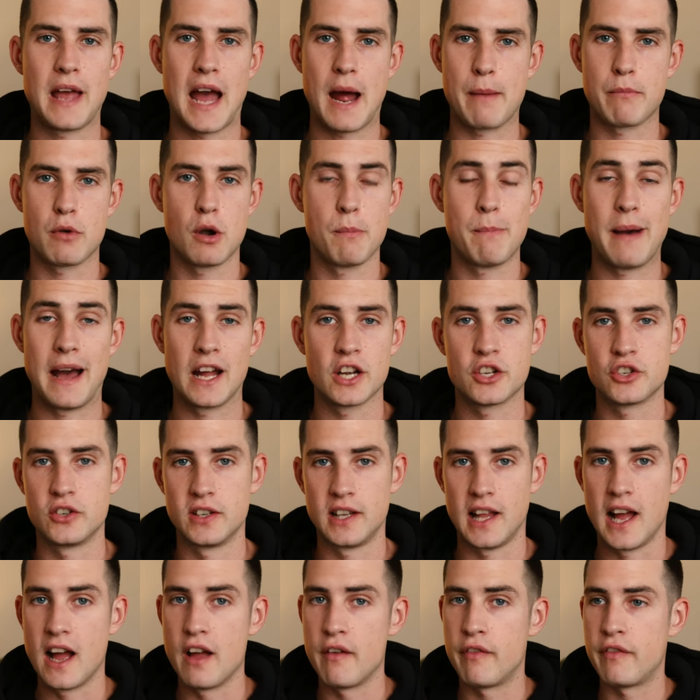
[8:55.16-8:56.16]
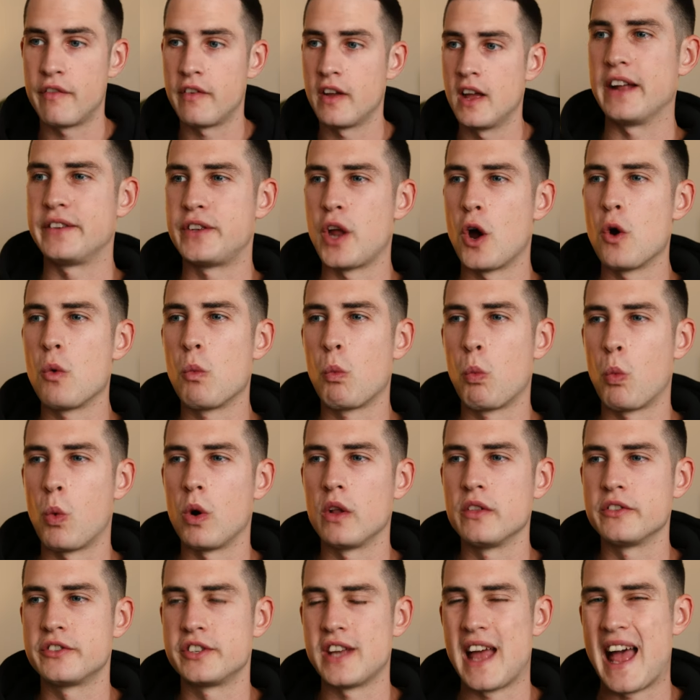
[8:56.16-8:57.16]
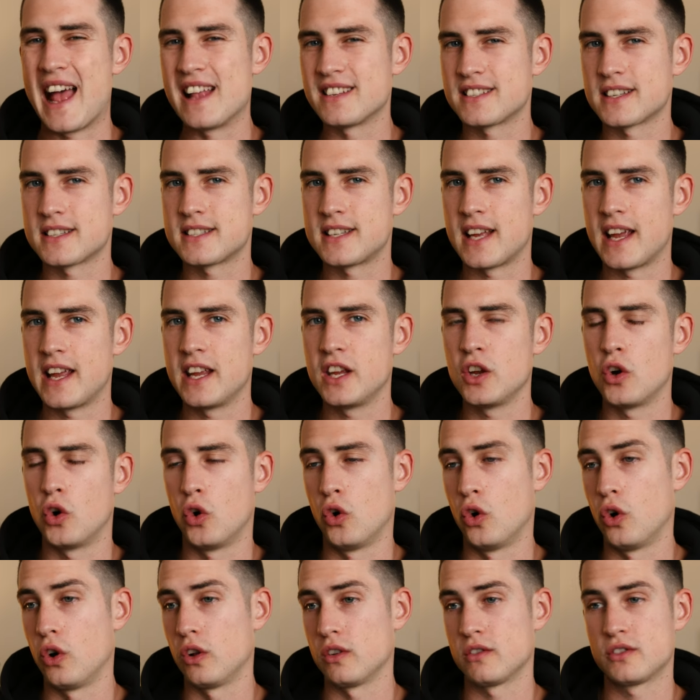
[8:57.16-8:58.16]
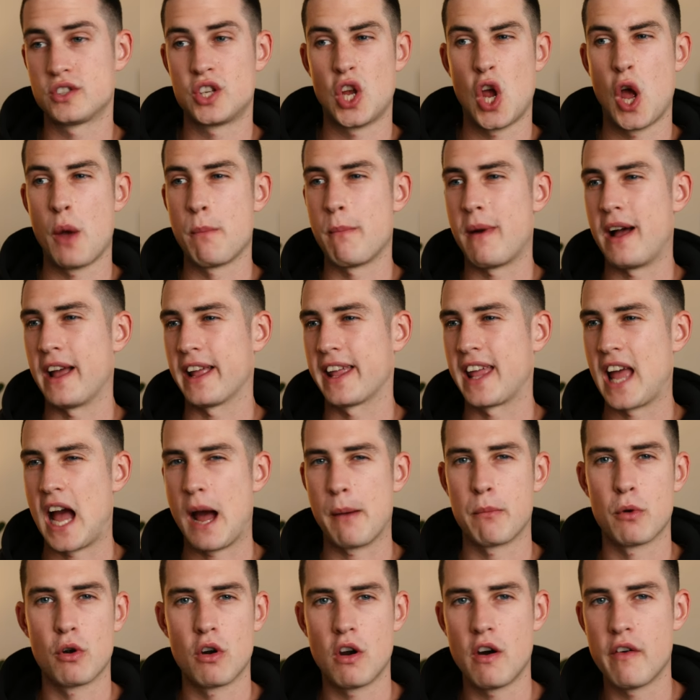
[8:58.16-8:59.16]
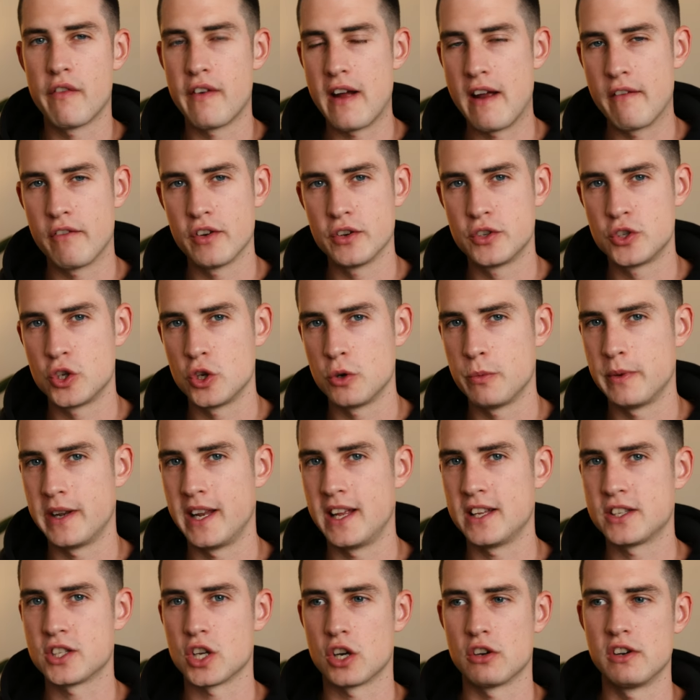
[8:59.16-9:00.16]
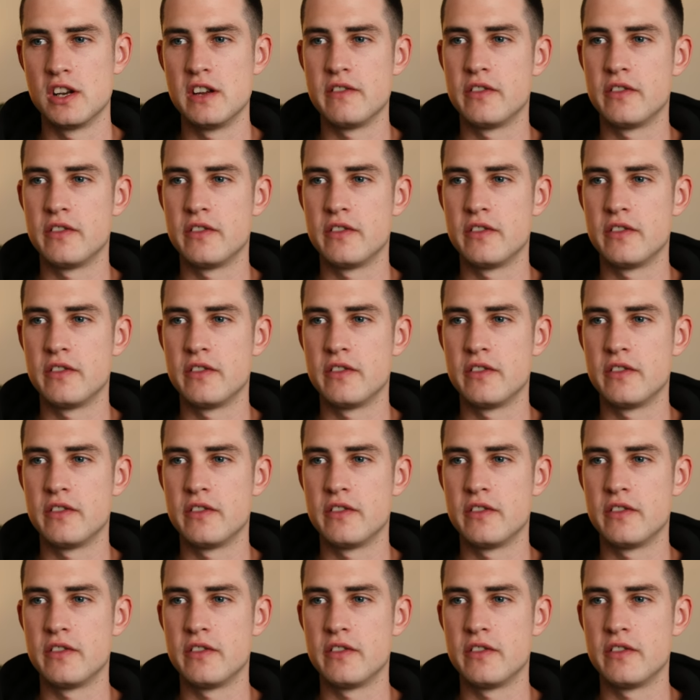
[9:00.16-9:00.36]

camera battery life. I don't want to hesitate or turn my camera off every 2 minutes or